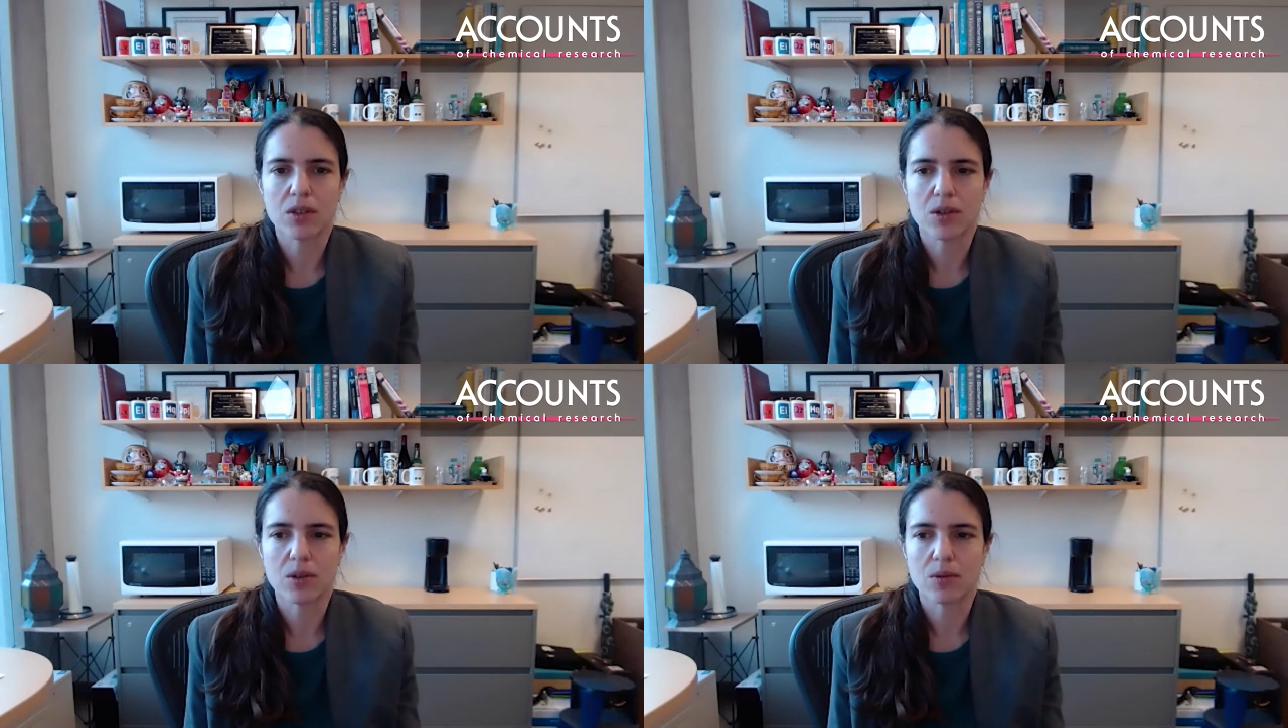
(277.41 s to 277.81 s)

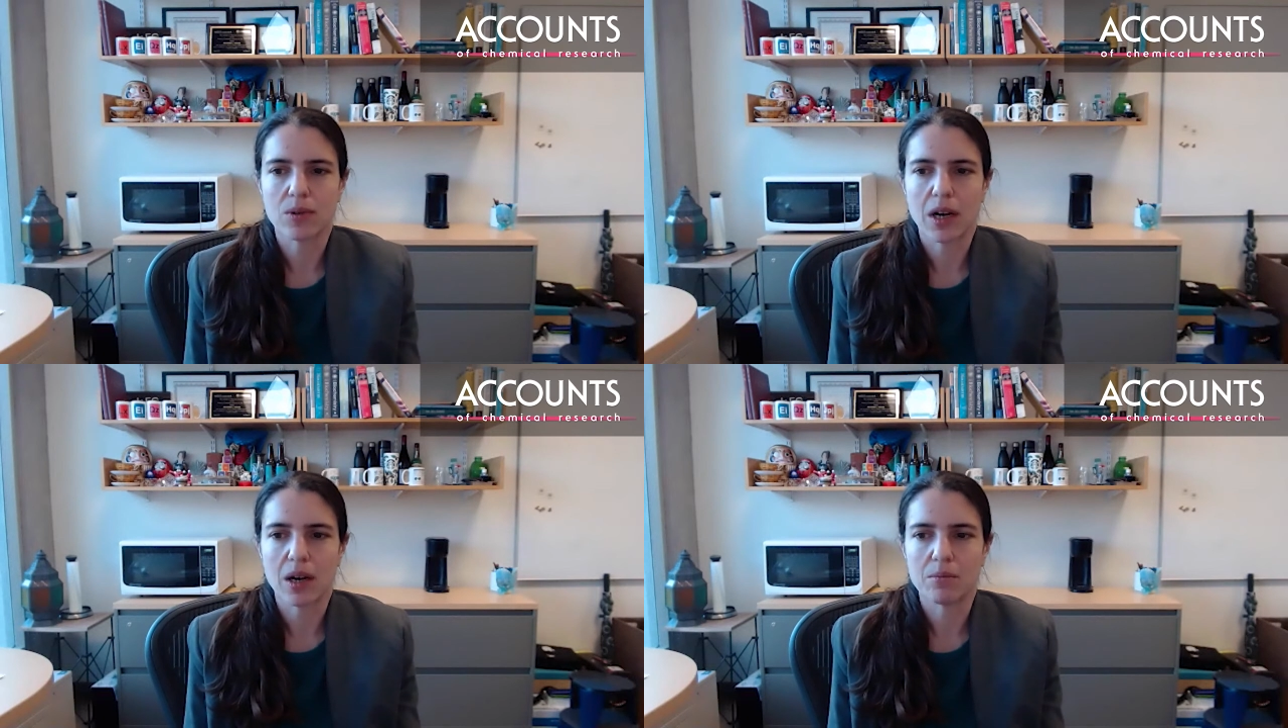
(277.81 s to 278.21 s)
So
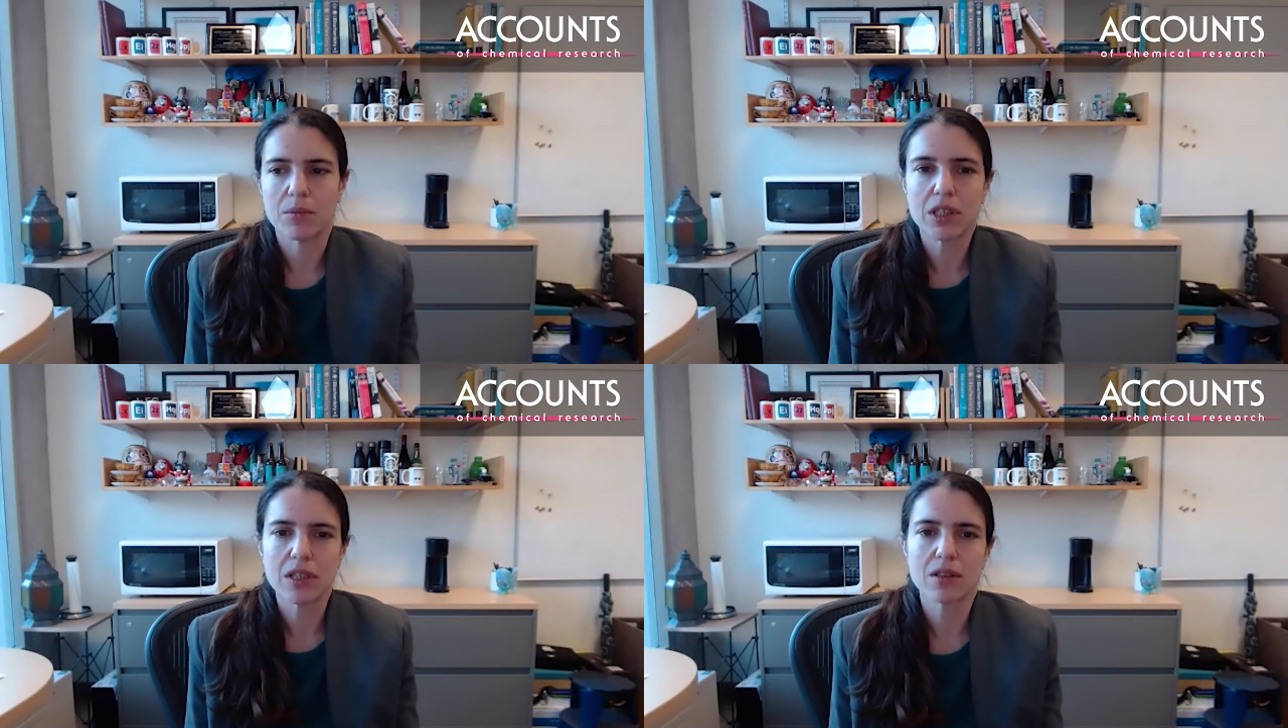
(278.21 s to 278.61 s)
uh,
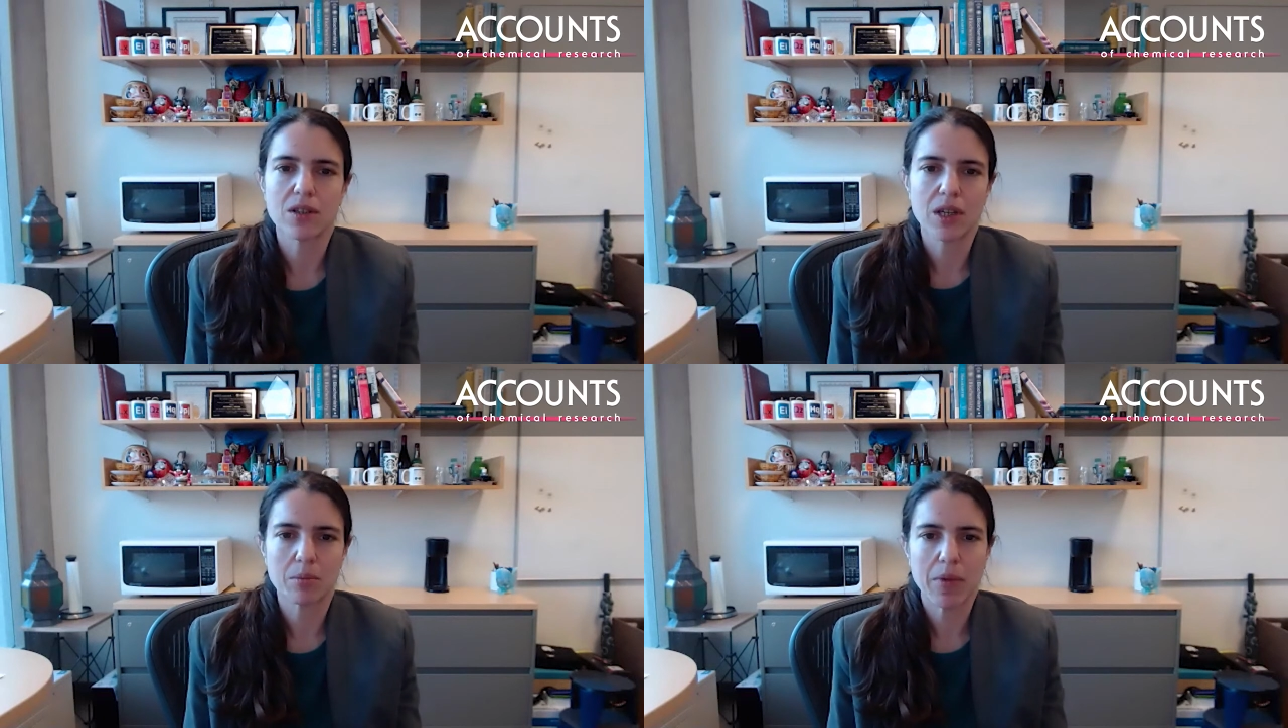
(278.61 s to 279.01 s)
machine
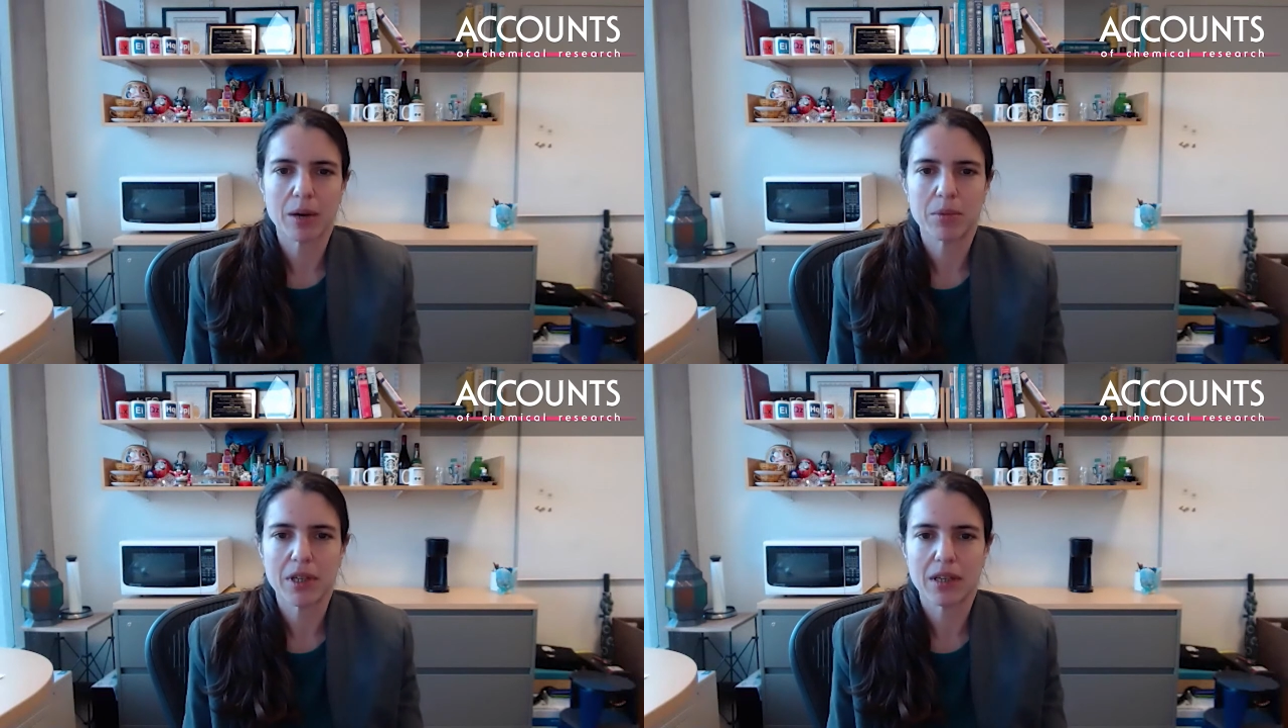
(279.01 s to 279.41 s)
learning
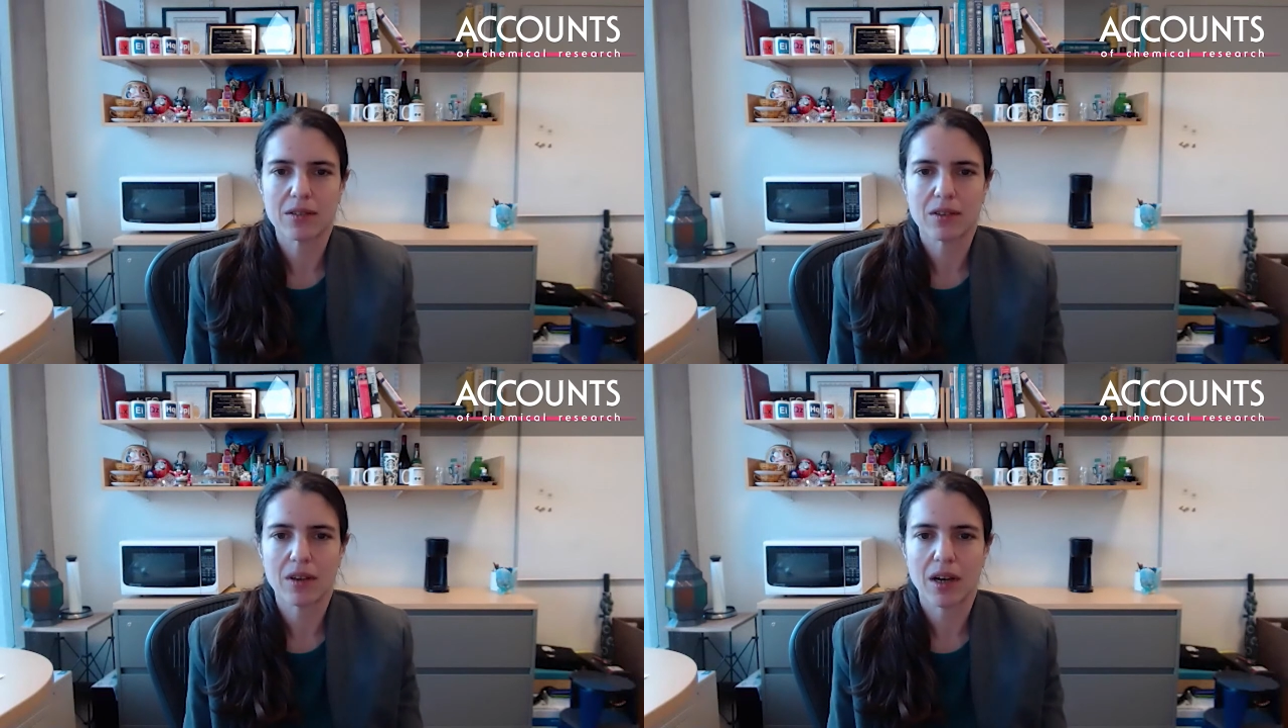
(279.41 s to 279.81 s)

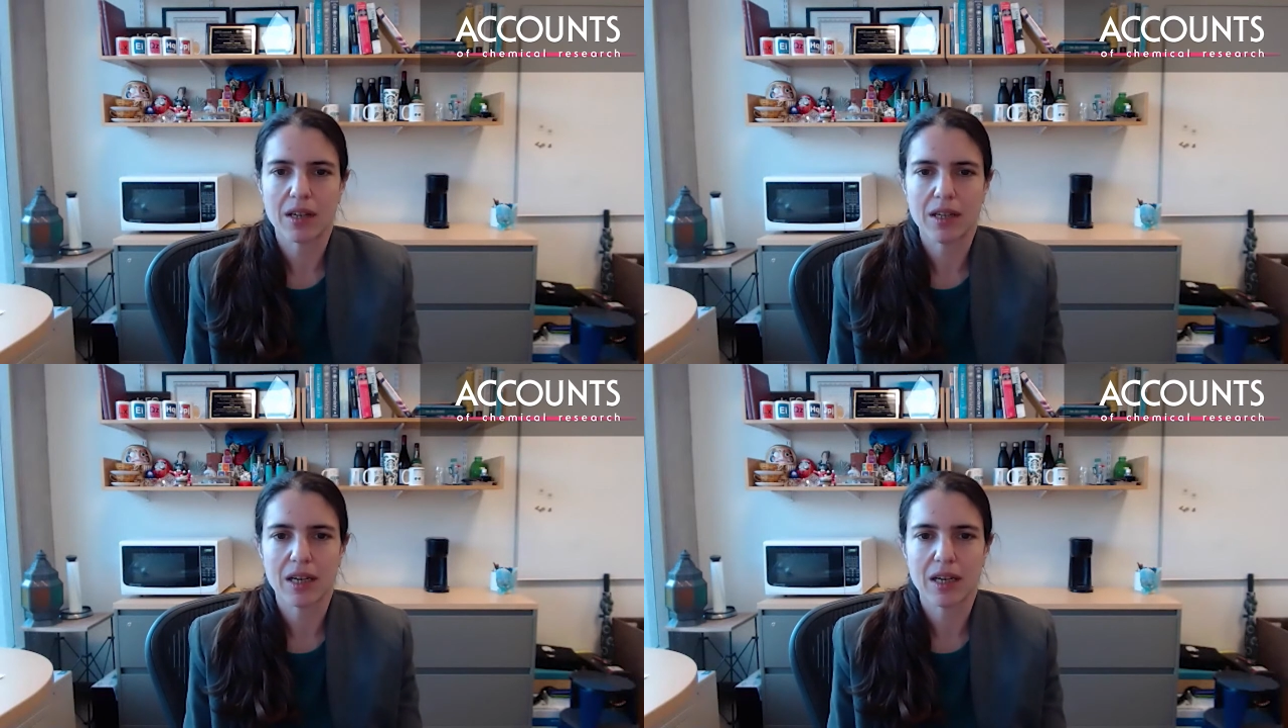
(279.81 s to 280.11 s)
mappings uh,